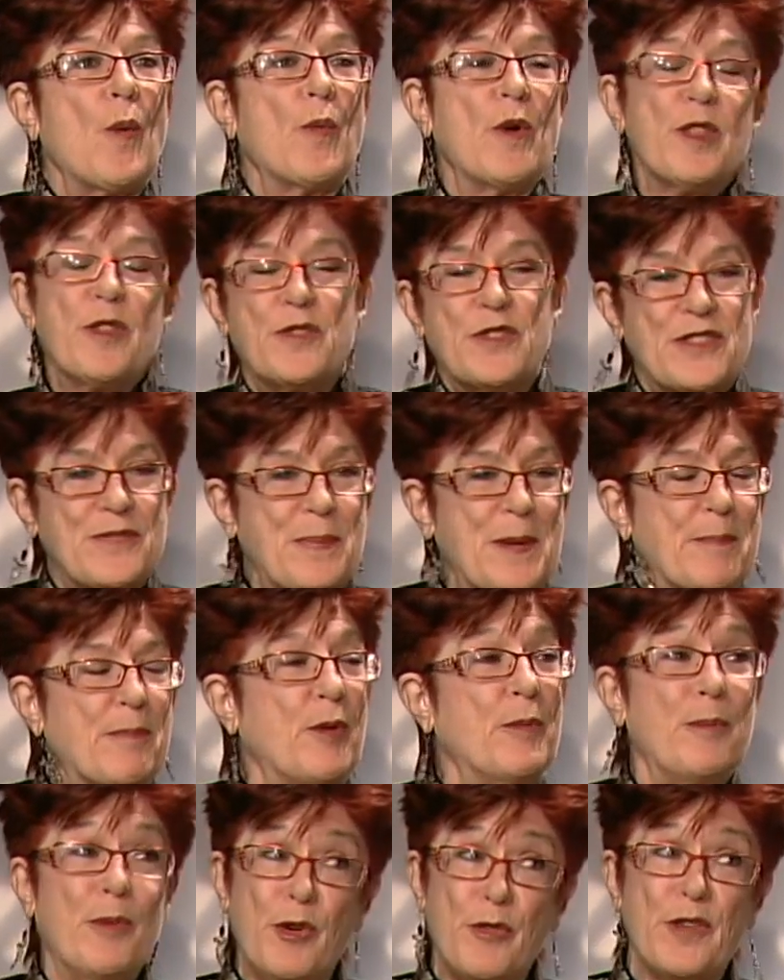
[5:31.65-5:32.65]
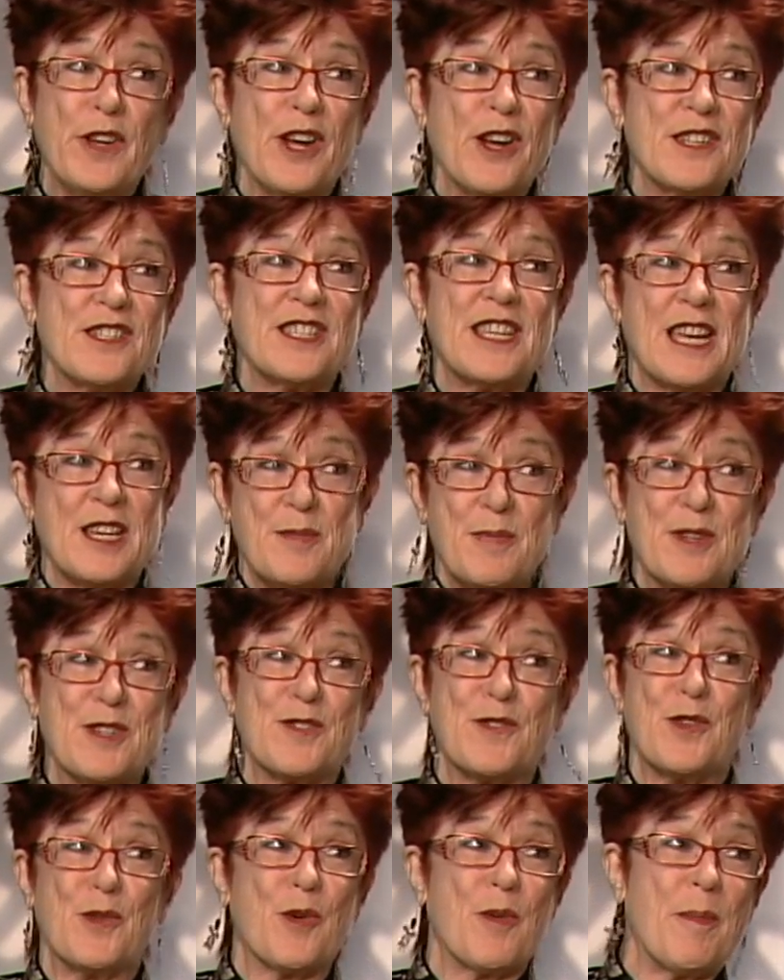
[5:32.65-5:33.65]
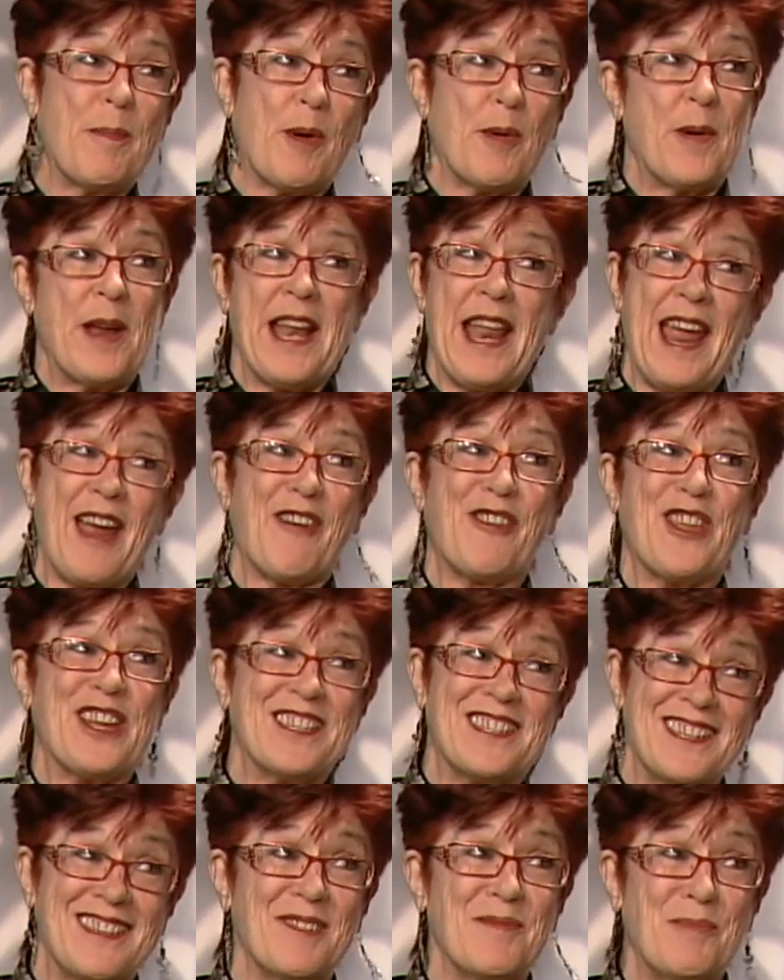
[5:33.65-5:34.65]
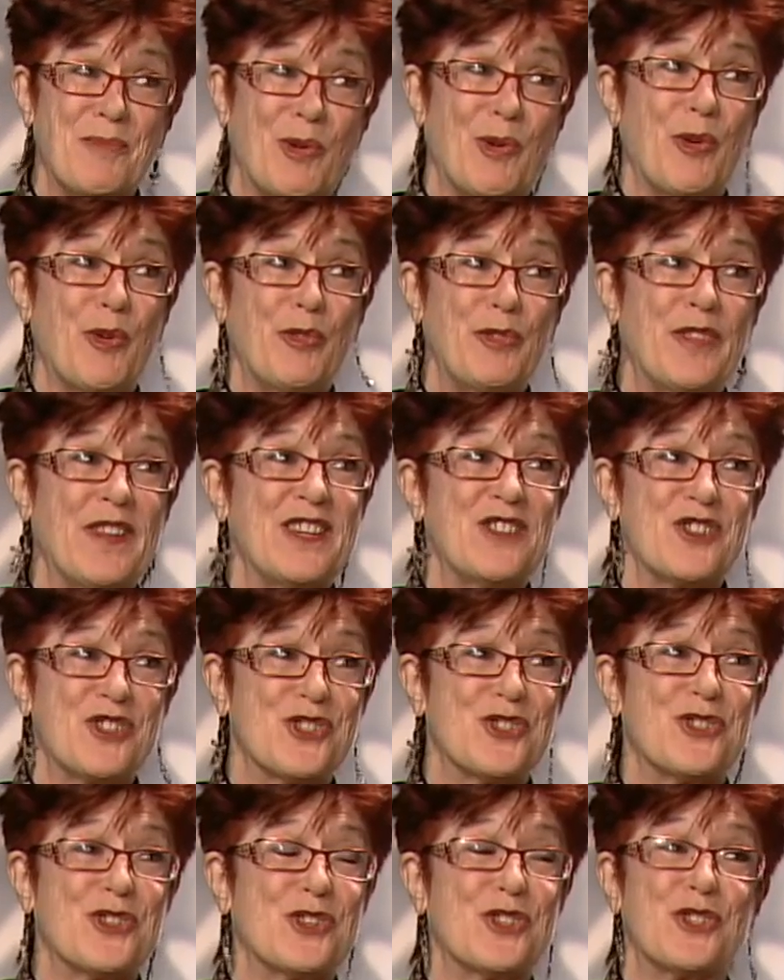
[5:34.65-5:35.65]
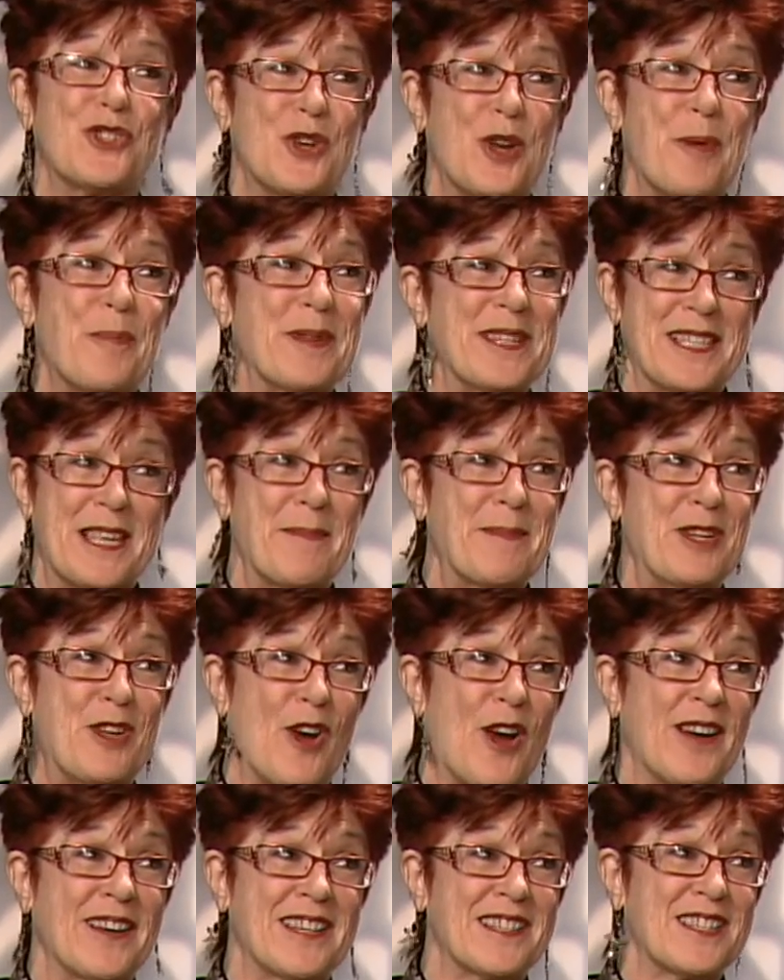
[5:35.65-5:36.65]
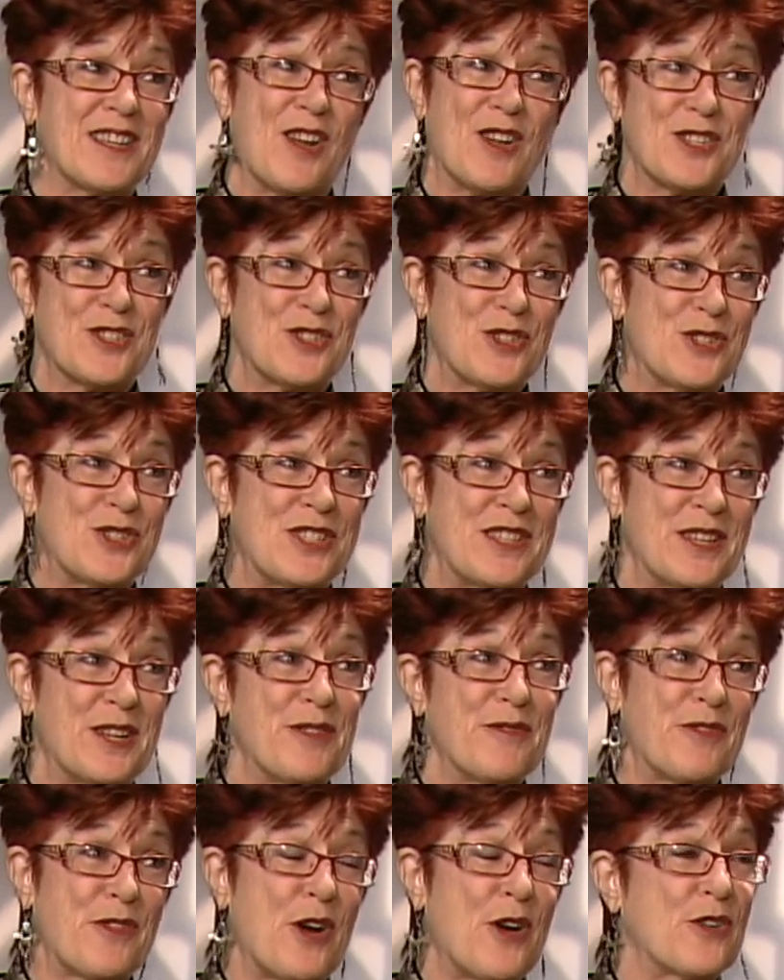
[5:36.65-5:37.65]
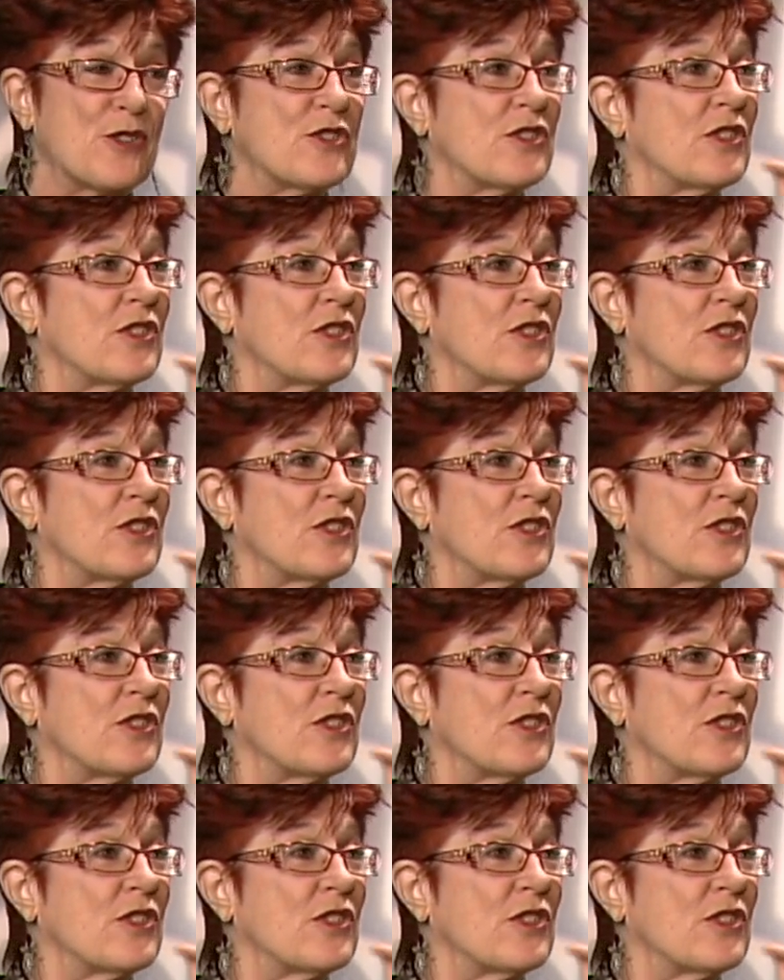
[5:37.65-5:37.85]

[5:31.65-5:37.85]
With people moving on stage, because if you remember in Hair, they didn't move. They just stood up in semi-darkness and all stood still and froze.